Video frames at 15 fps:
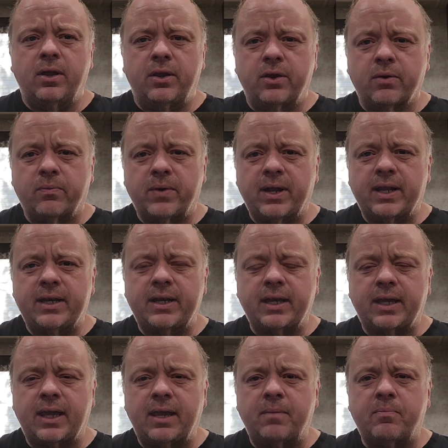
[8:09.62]
you're willing to
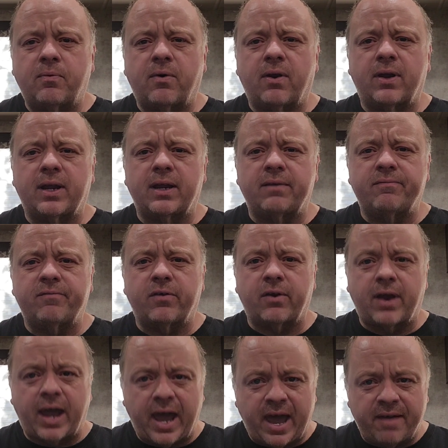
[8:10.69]
keep working for
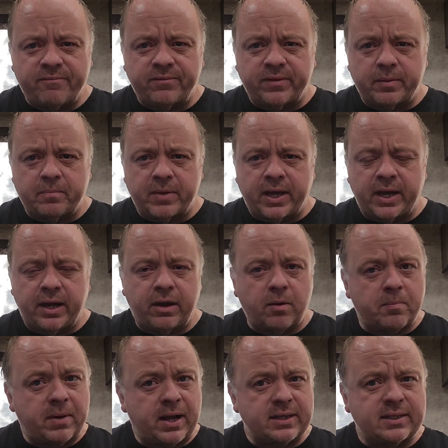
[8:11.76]
half the money
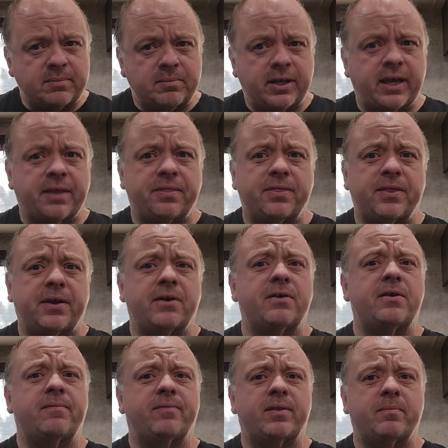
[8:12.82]
or possibly a
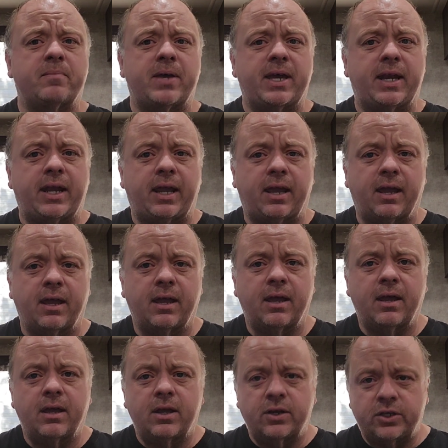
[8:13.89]
third of the money
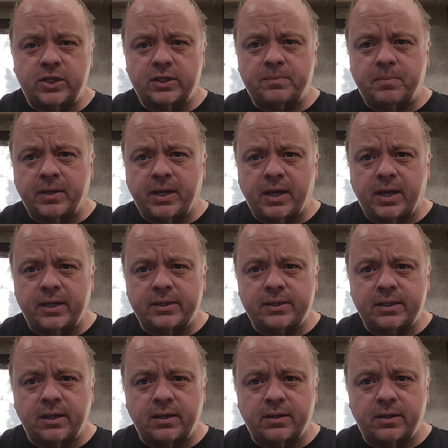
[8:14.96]
just
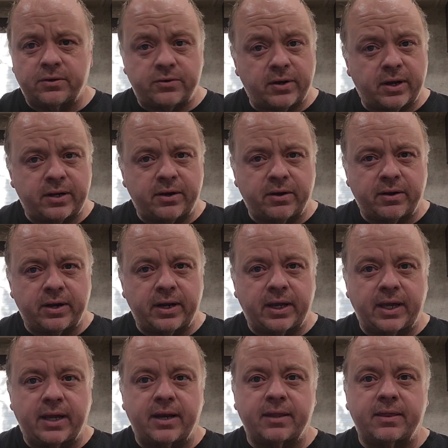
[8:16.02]
because the truck you're going to
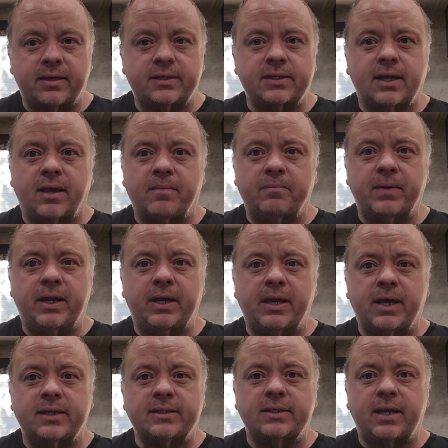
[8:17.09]
get at this company
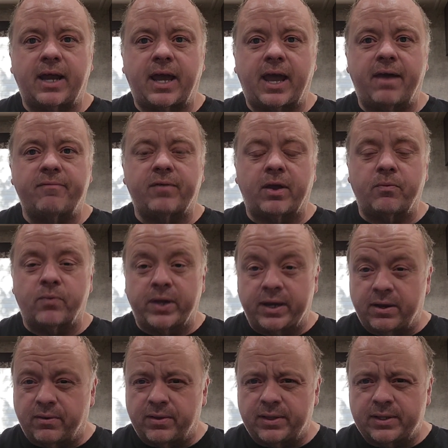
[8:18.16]
doesn't have a
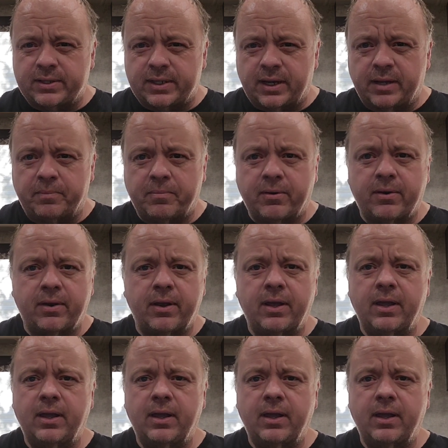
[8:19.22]
window in the sleeper?